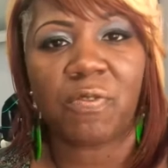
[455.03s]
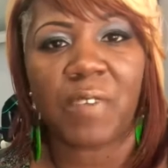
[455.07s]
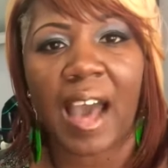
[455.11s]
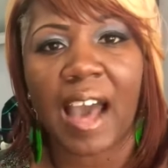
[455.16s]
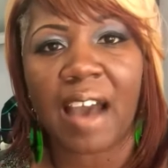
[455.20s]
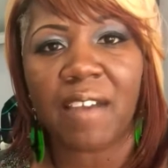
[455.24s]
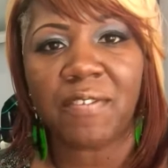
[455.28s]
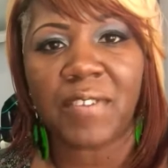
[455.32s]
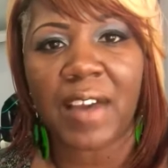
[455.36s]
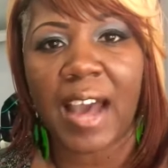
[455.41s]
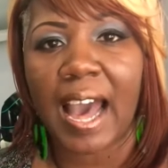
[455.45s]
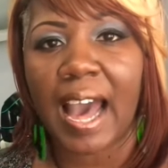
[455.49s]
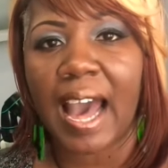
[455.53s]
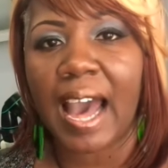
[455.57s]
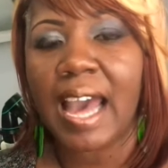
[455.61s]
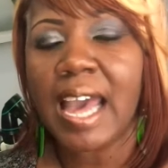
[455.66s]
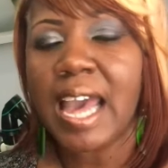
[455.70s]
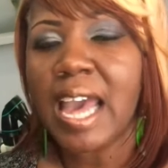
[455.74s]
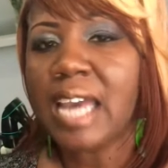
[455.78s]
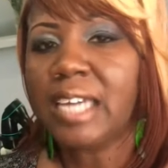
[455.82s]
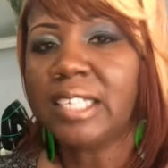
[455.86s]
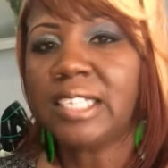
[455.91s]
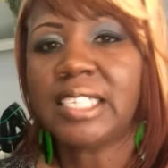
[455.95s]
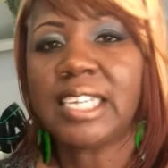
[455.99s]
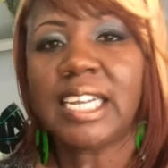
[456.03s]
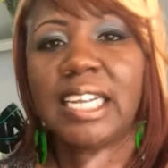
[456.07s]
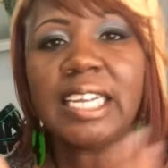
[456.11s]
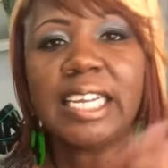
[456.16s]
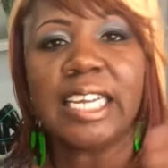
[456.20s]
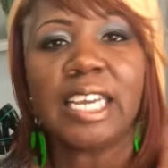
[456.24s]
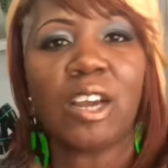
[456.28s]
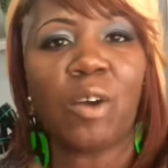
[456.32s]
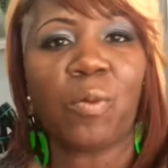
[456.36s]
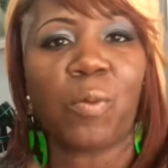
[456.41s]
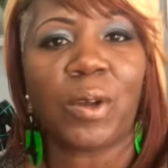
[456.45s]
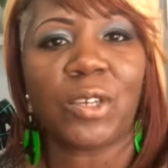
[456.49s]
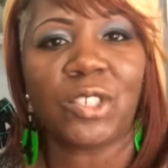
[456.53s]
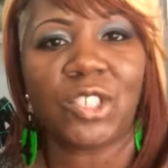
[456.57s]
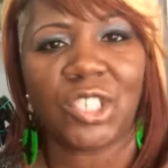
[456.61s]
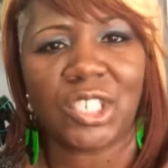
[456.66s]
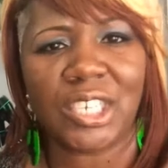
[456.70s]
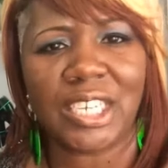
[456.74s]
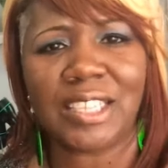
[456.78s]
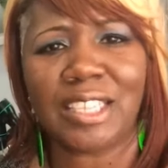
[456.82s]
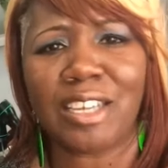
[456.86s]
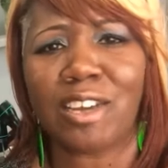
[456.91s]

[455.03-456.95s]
Vava Talia Wajid.